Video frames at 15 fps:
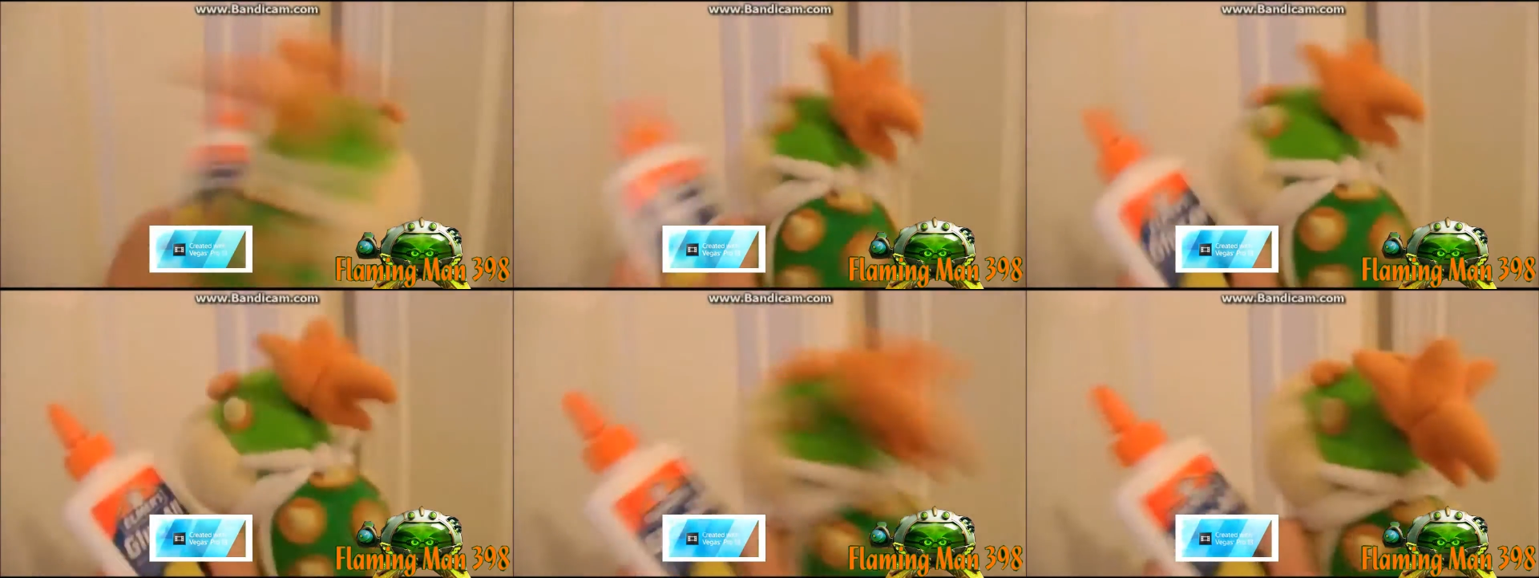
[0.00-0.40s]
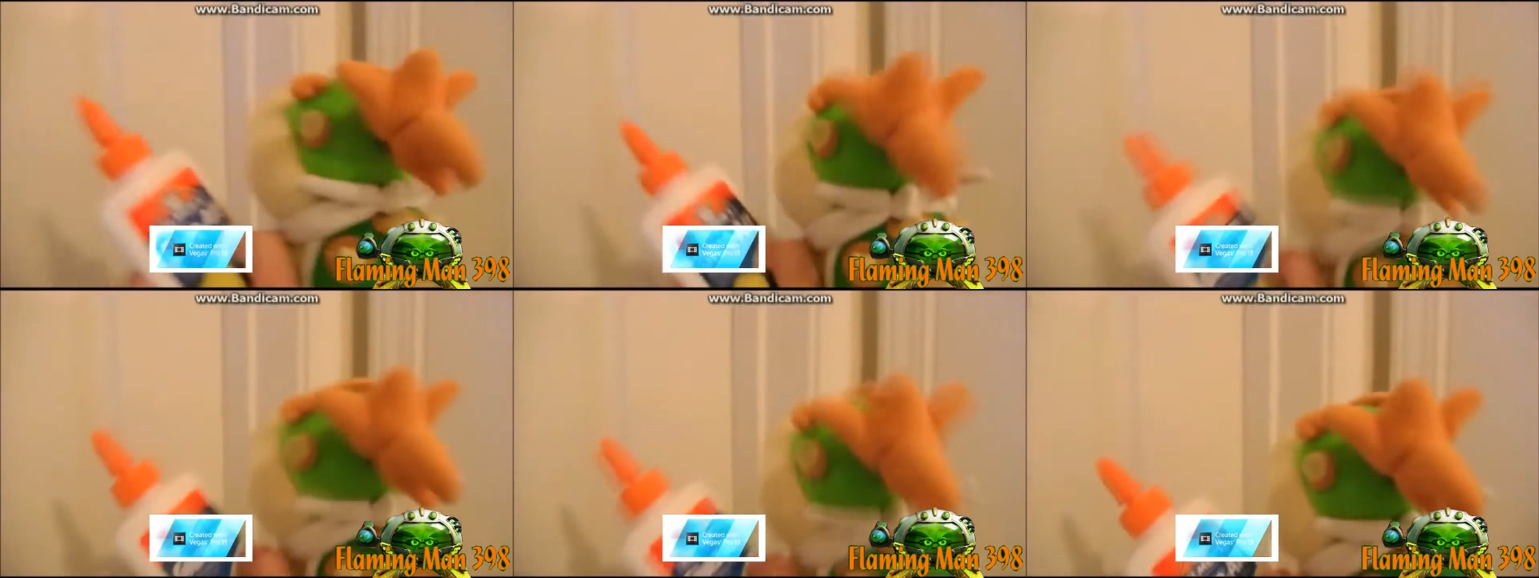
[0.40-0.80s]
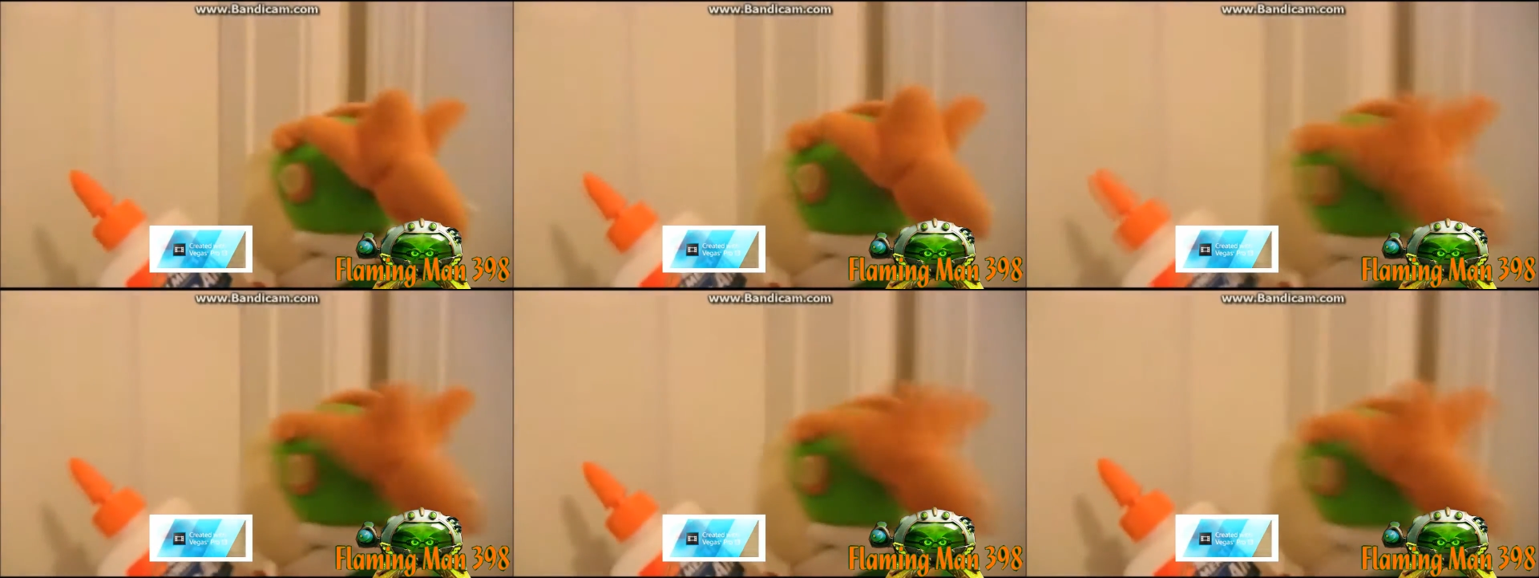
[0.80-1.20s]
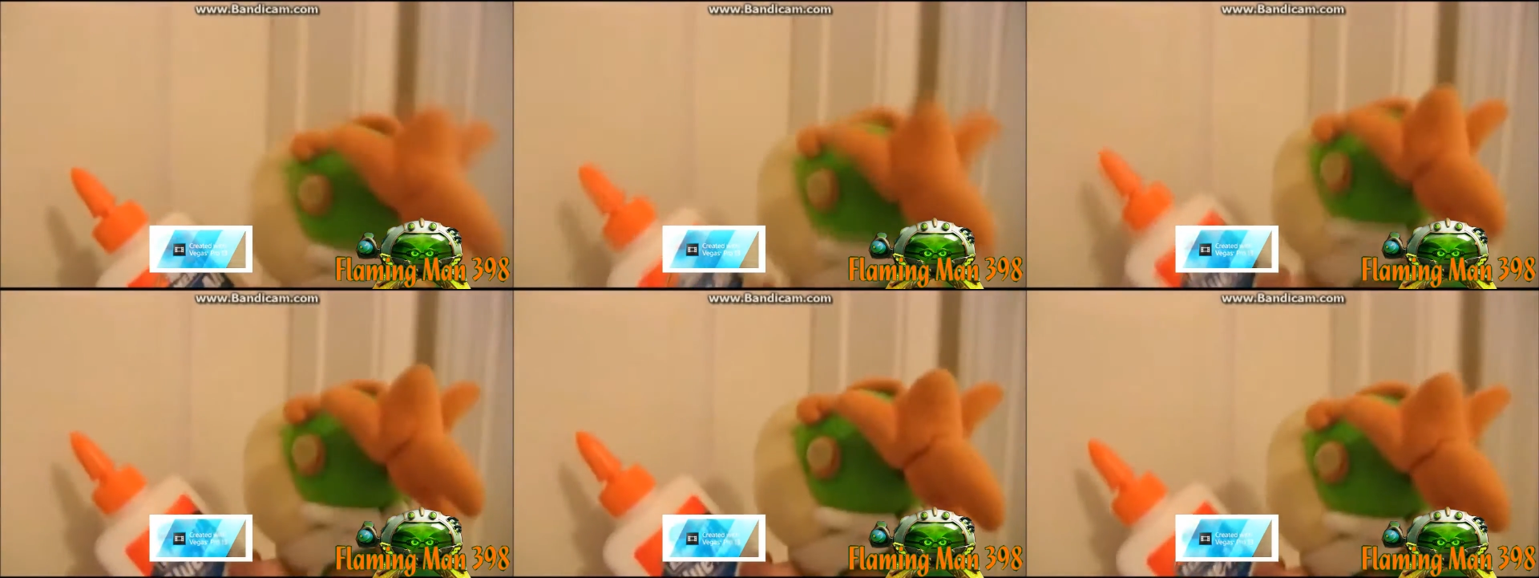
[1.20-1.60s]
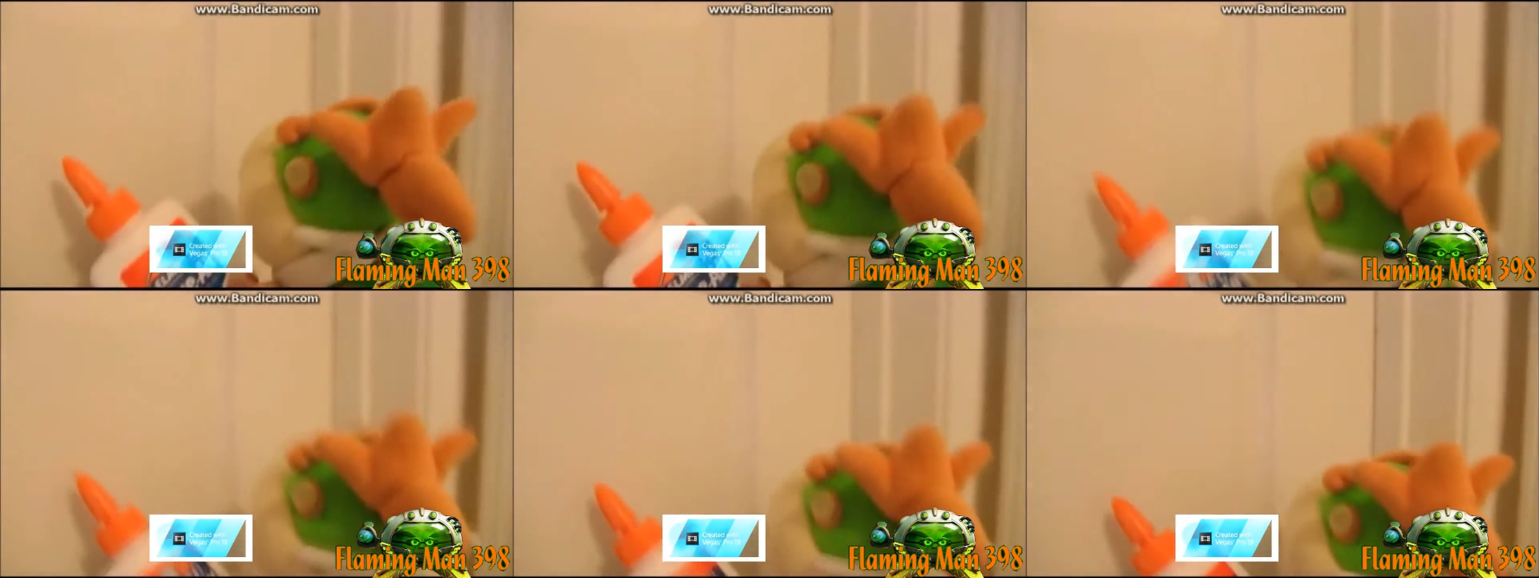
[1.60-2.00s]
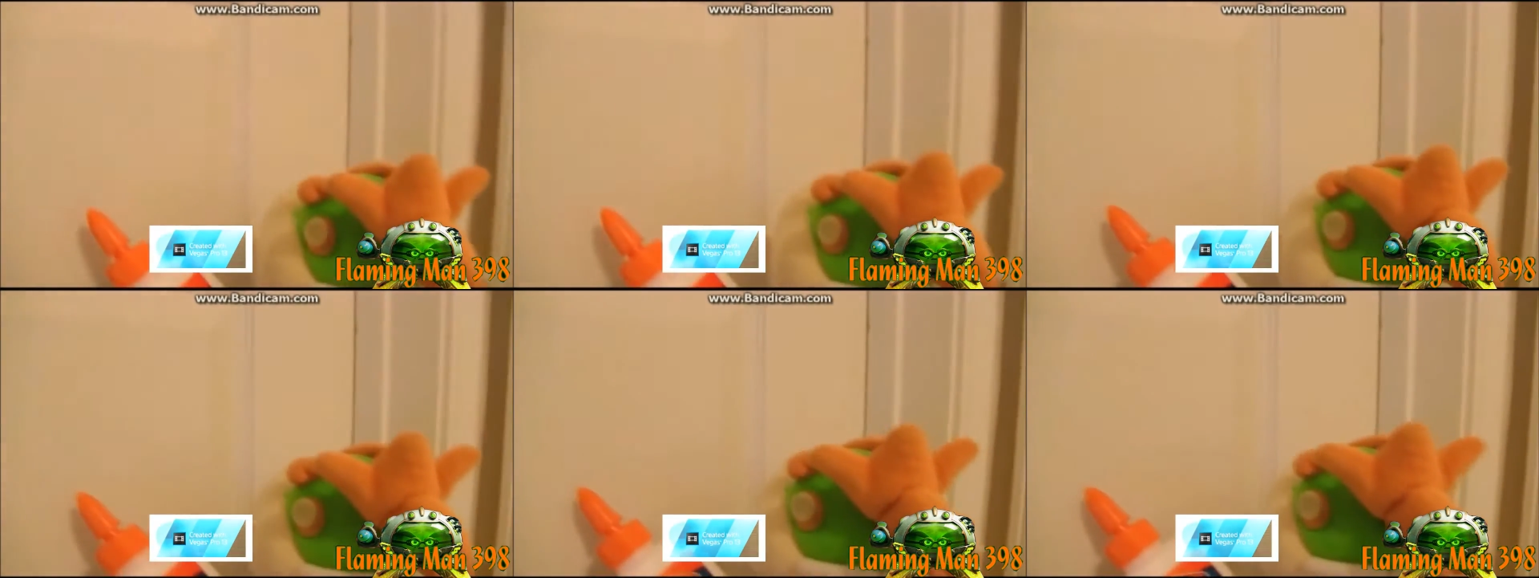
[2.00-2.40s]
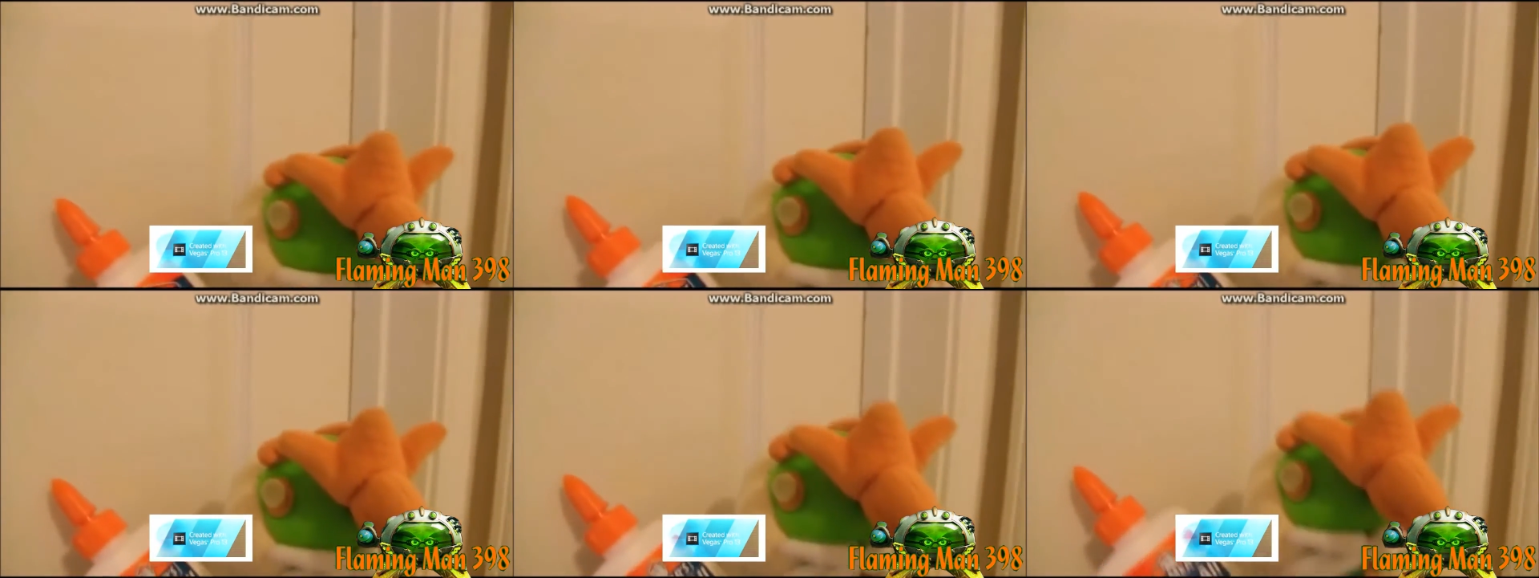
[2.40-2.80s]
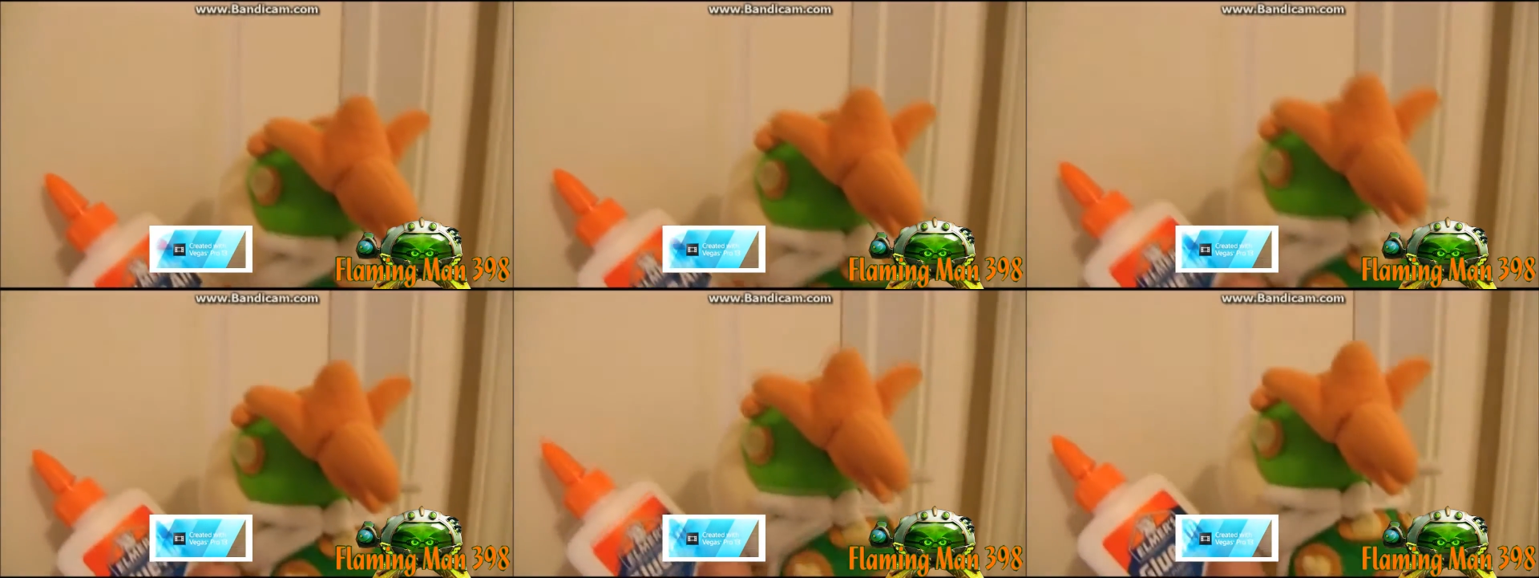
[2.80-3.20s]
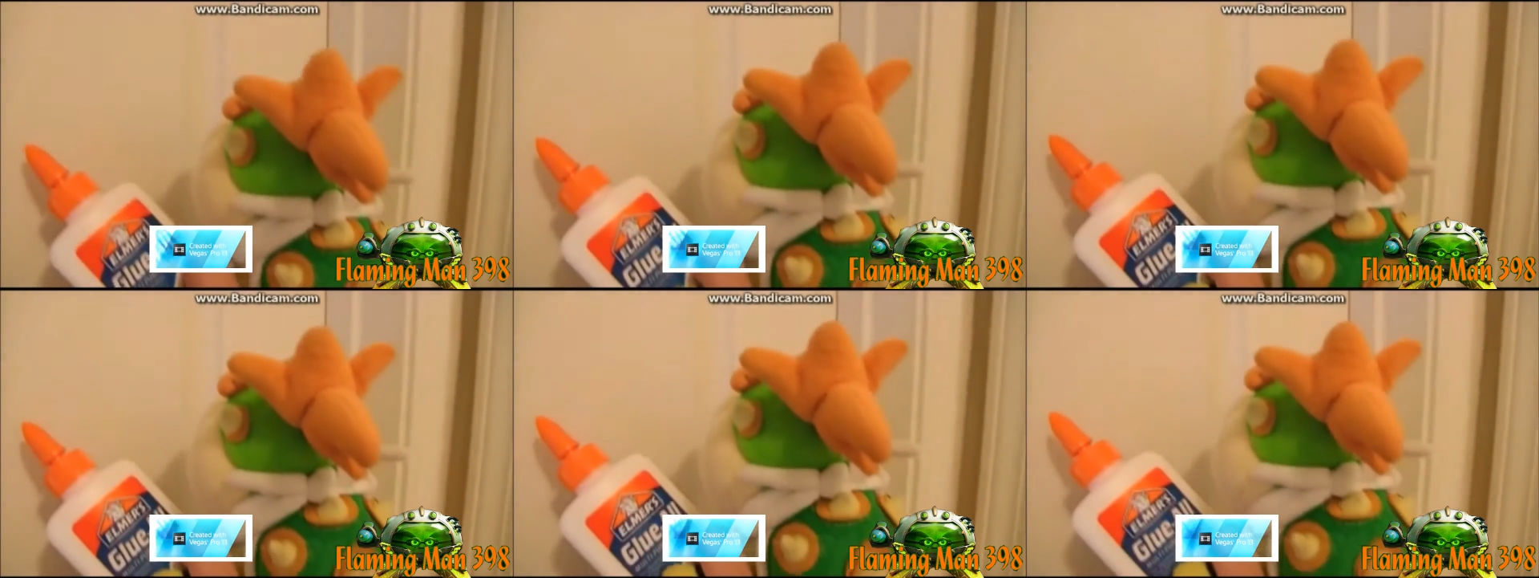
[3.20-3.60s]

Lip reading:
[unreadable: no face in view]